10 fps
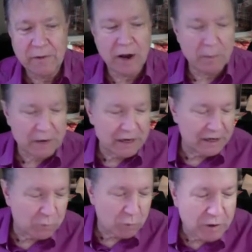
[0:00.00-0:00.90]
Because,
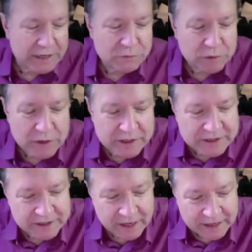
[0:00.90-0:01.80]
well, it's really a
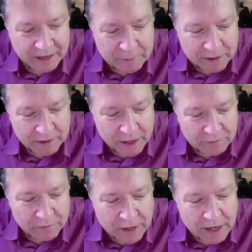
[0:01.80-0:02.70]
study. I mean,
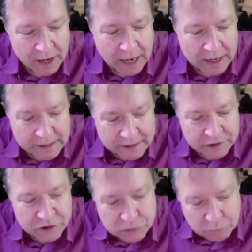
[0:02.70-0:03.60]
anything
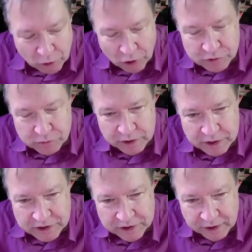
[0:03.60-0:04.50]
small is really a
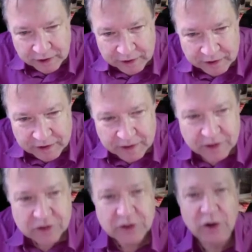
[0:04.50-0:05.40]
study.
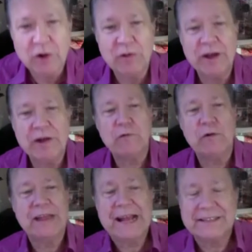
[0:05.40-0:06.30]
So therefore,
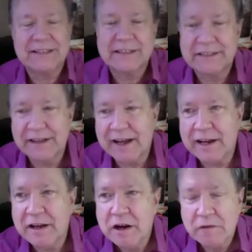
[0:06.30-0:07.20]
that's a
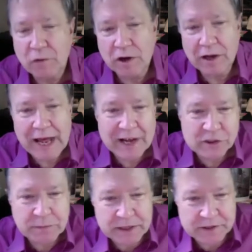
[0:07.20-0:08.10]
study for a glass
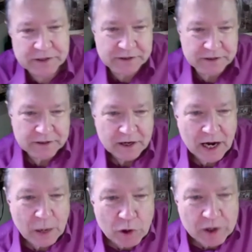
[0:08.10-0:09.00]
piece.
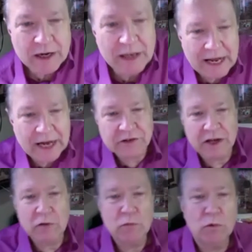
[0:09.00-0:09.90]
I work in glass. I
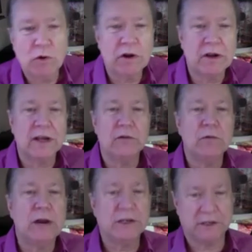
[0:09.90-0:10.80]
don't work in
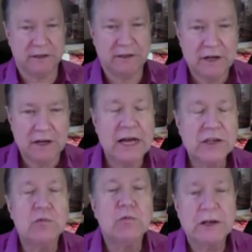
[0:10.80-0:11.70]
resin. That's
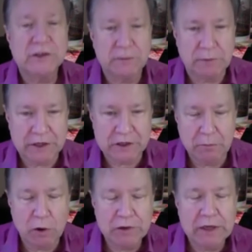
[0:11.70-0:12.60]
a resin piece, a
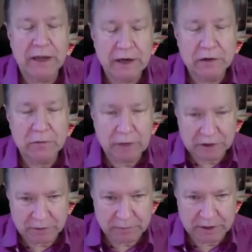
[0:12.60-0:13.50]
multi-layered
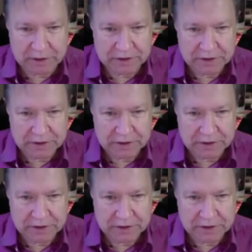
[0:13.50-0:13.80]
resin piece.